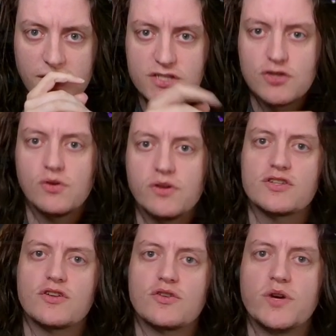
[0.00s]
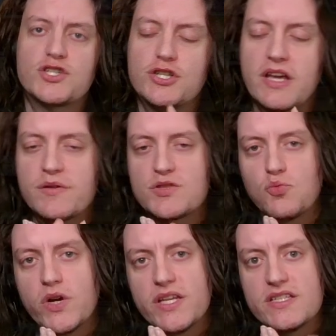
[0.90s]
So the question now is
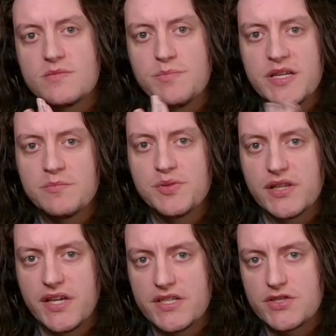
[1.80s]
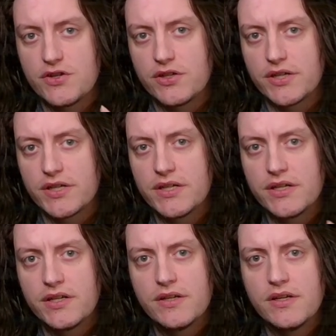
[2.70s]
what his big plays are.
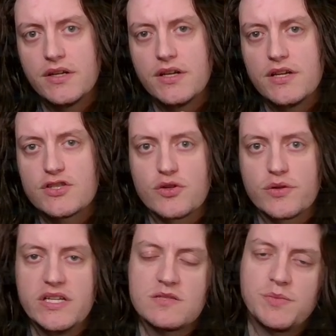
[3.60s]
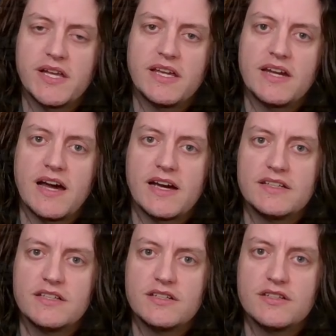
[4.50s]
So he is playing
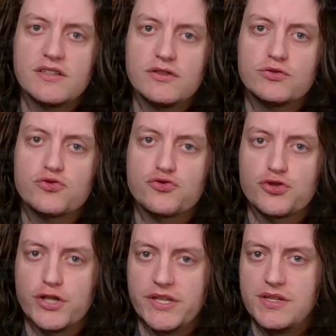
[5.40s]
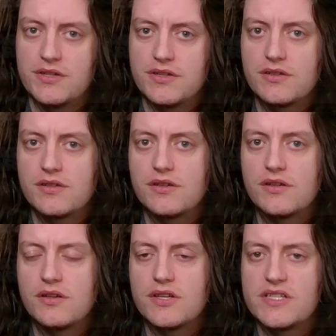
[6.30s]
Iden green.
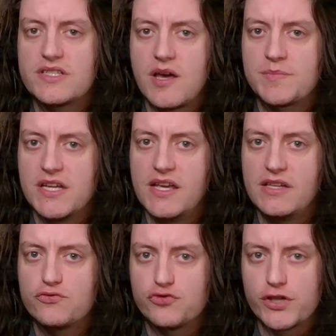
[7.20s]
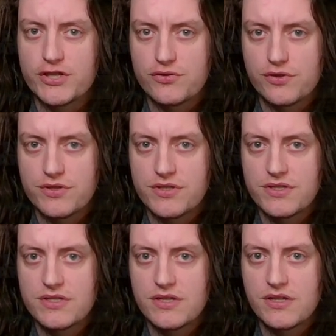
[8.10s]
He's up to 8
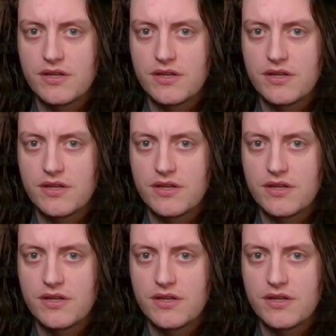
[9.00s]
resources.